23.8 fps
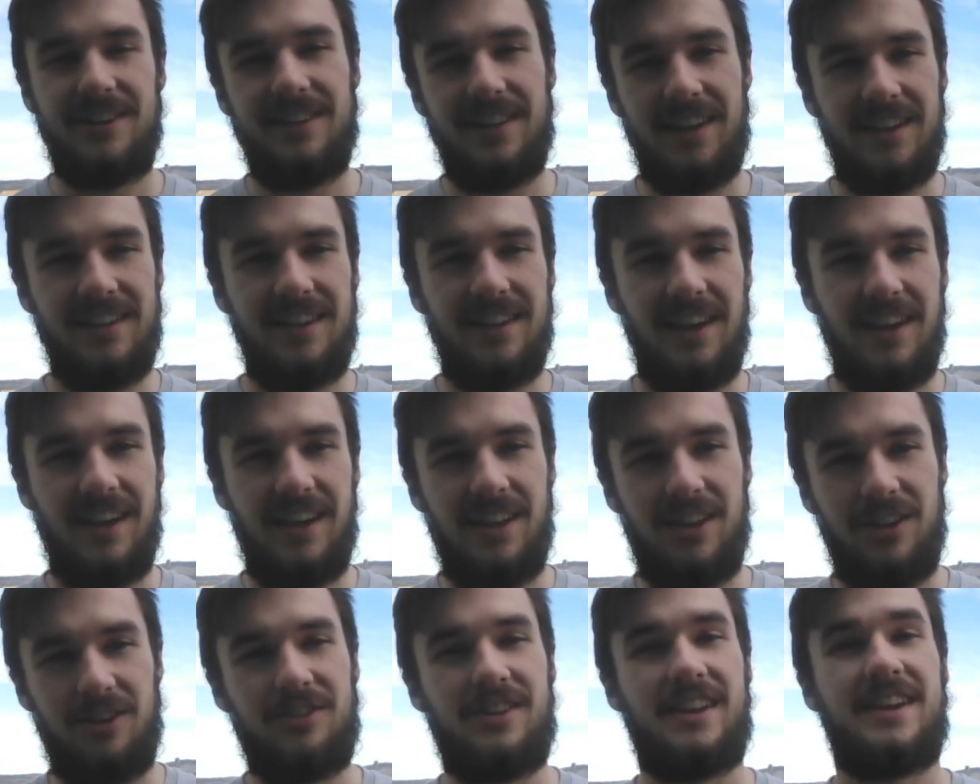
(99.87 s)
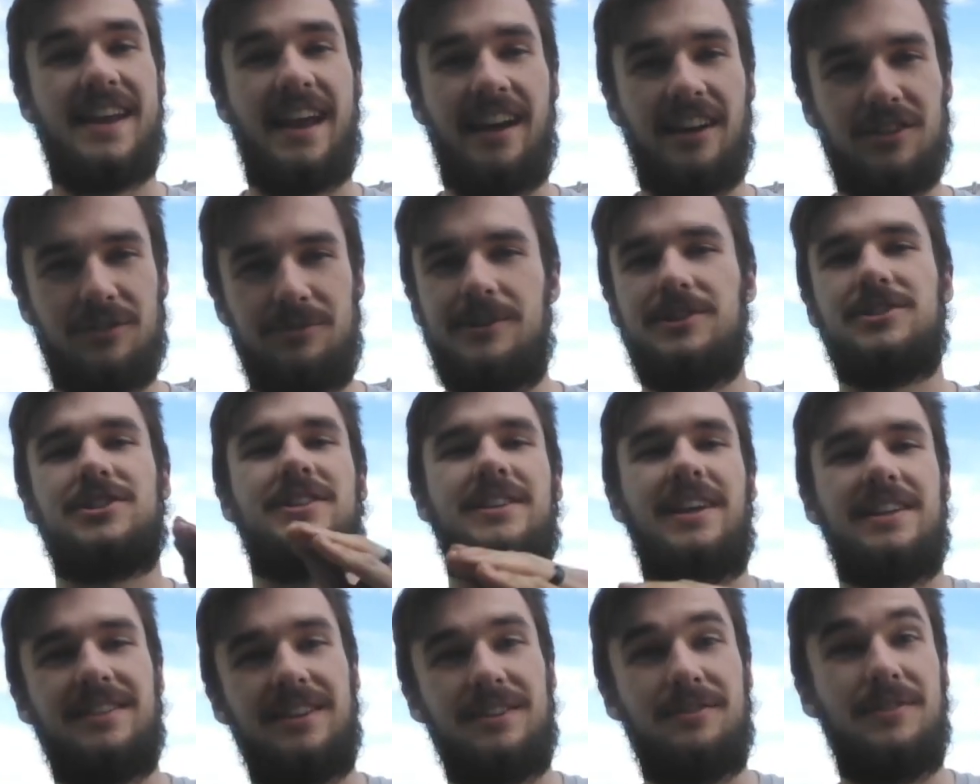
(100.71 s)
Then there's the next version,
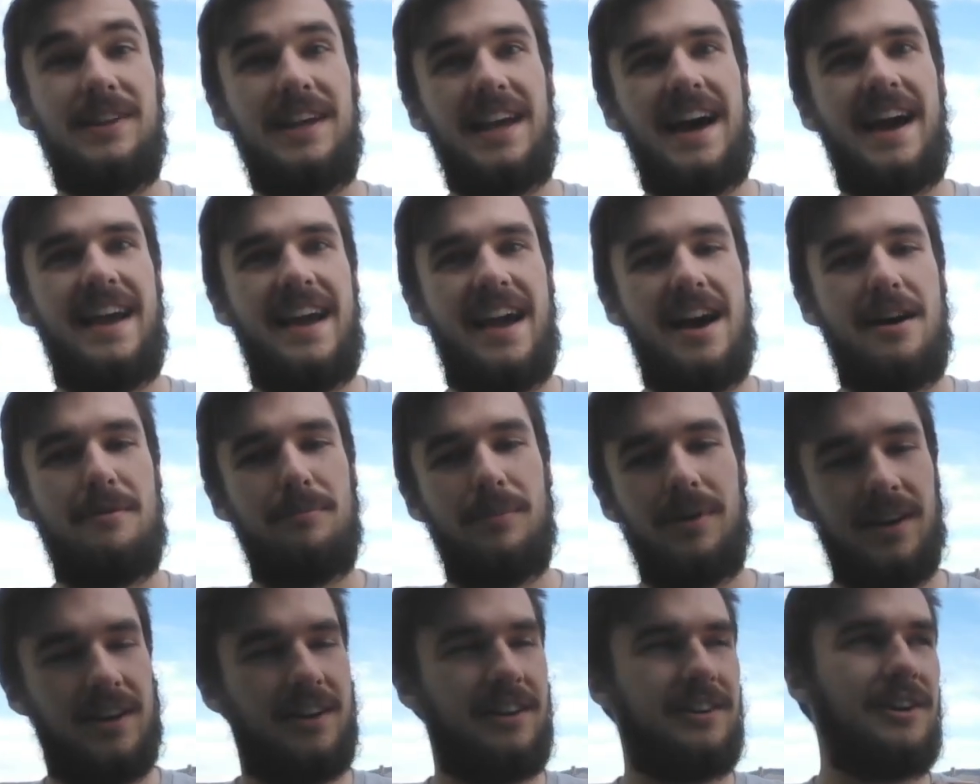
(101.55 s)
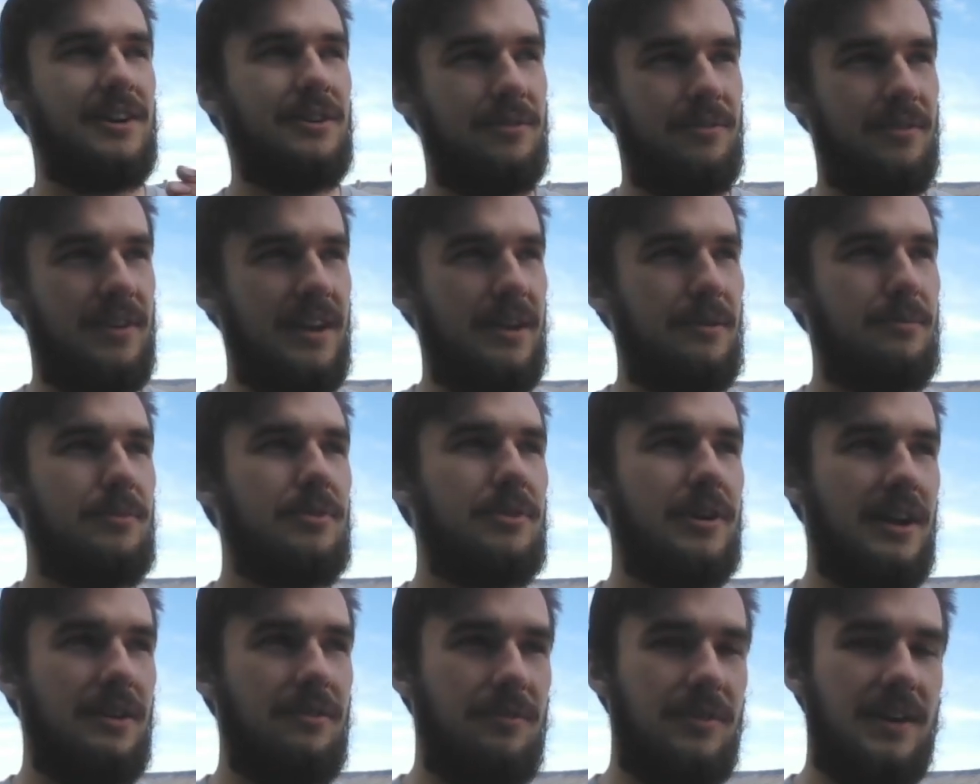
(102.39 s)
that's the VIM editor, Vim,
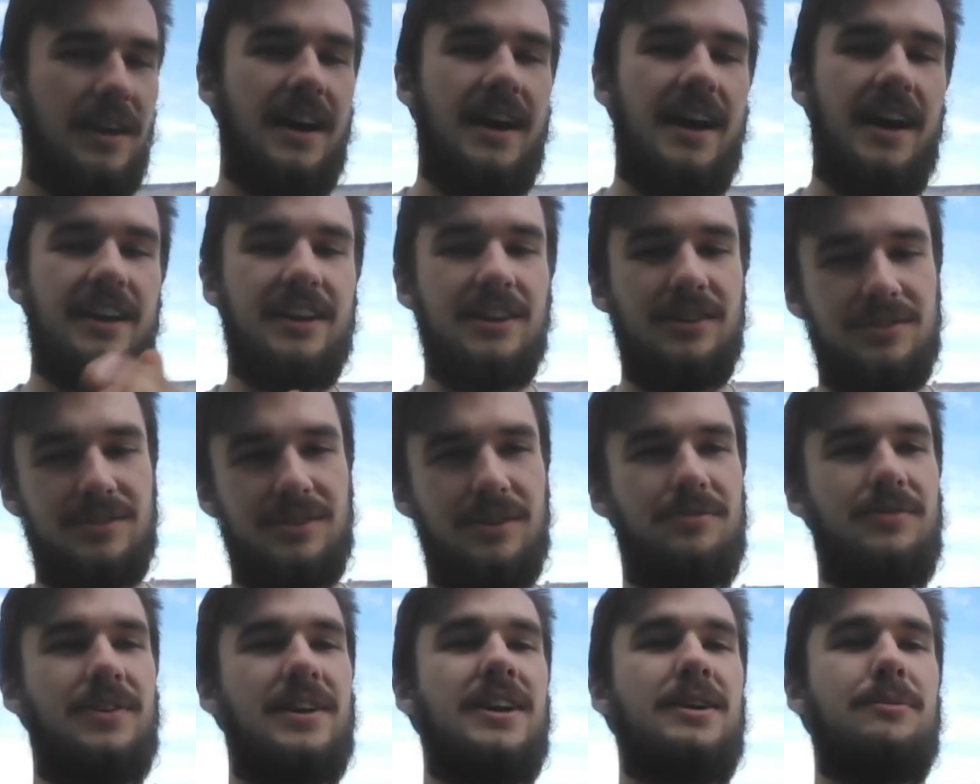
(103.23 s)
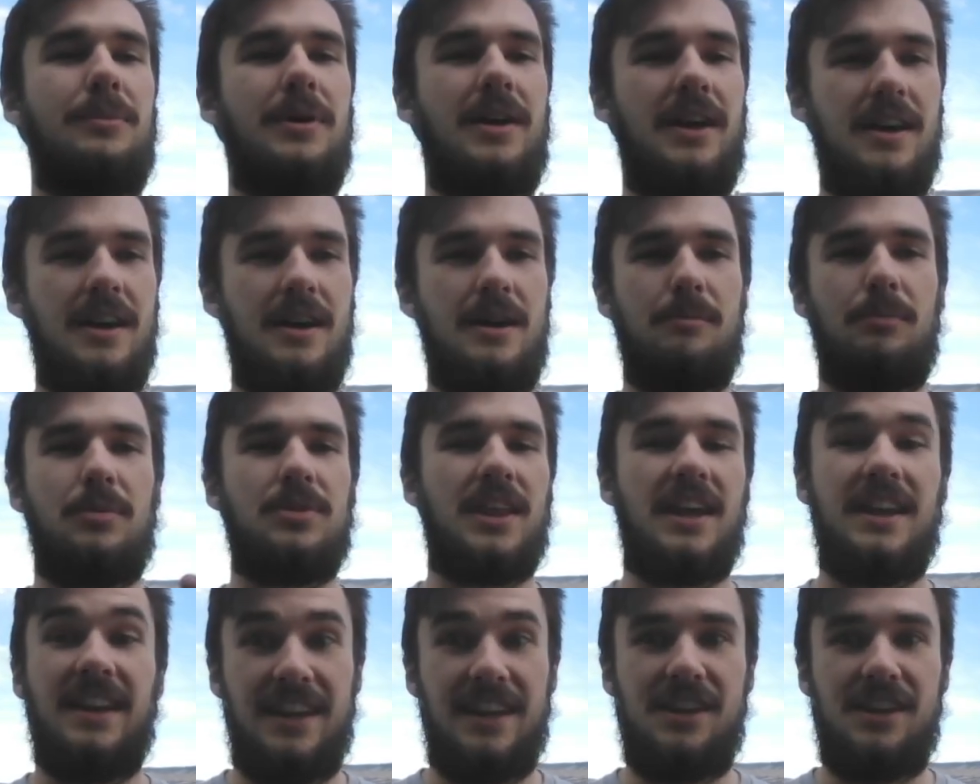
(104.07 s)
right? VI goes to Vim, but
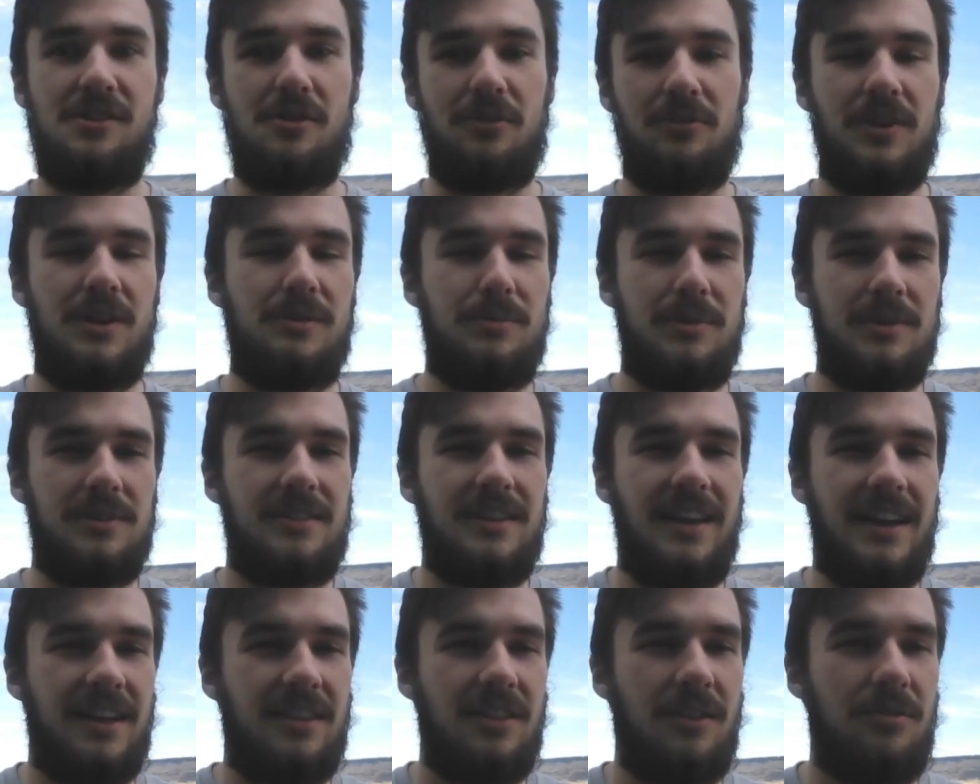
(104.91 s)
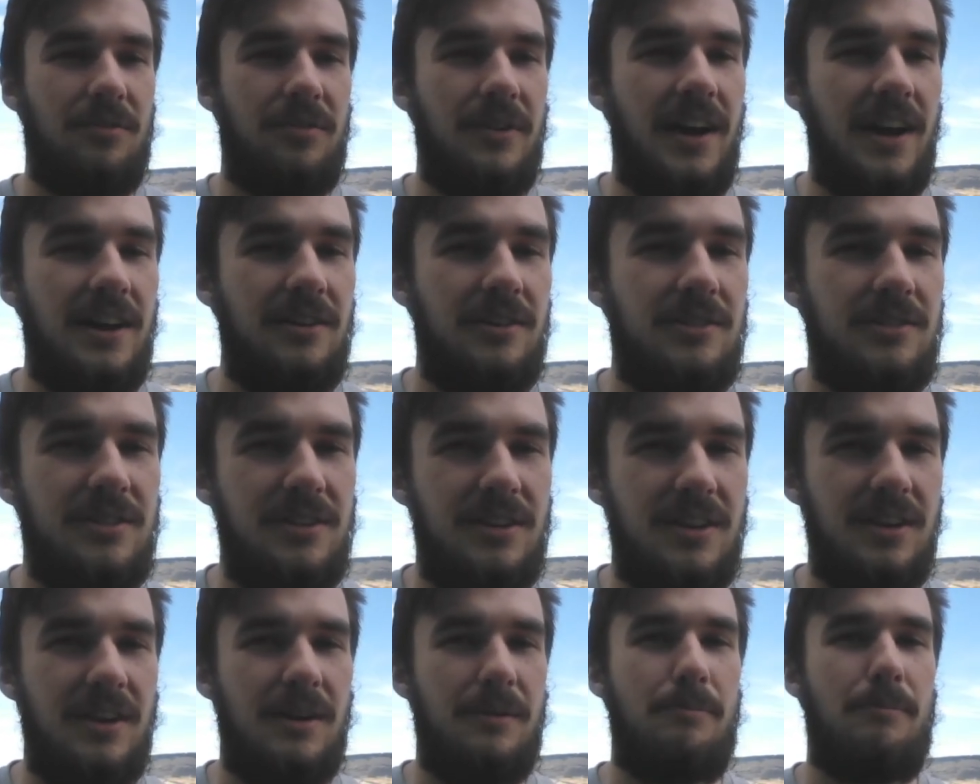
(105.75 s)
then neovim is like the final
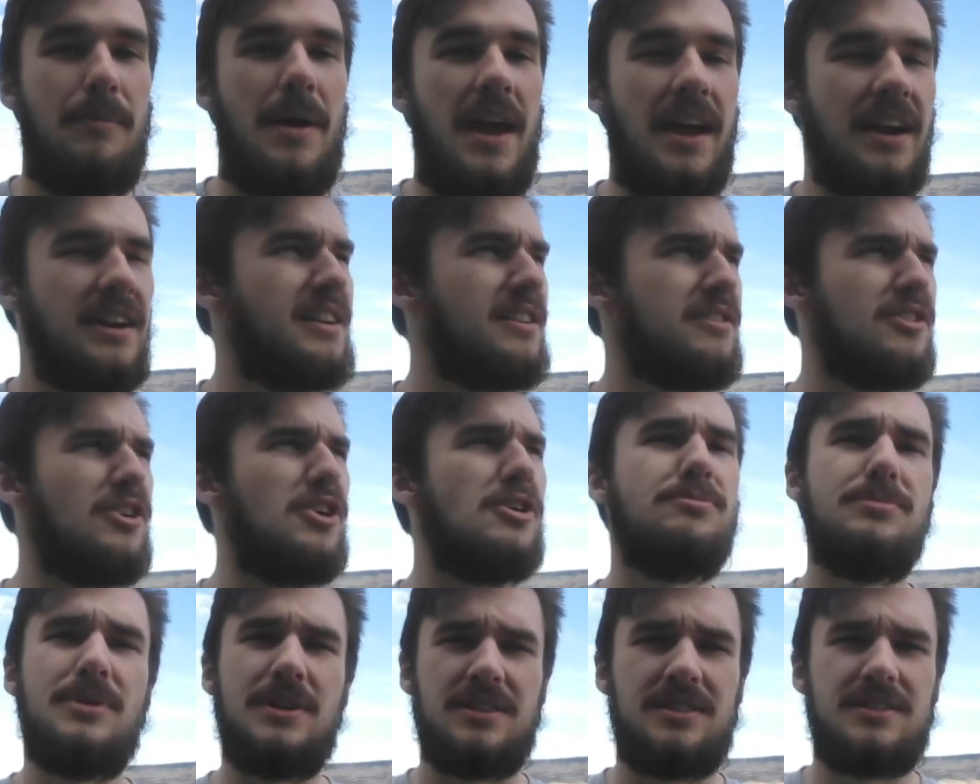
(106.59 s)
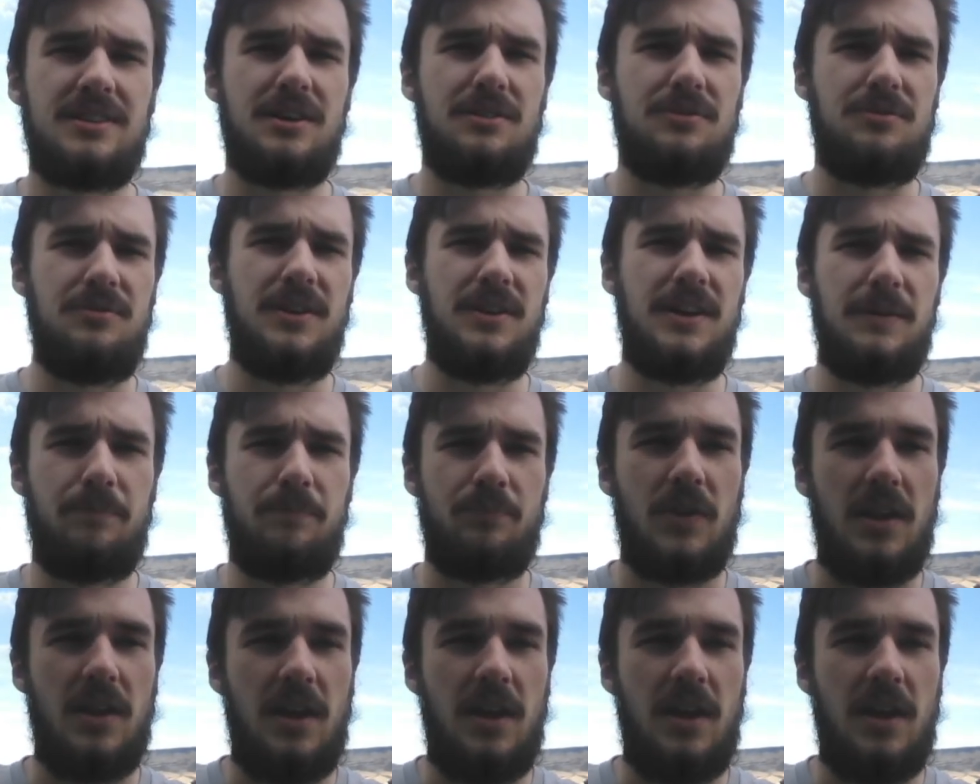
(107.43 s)
magnus opus of Vim.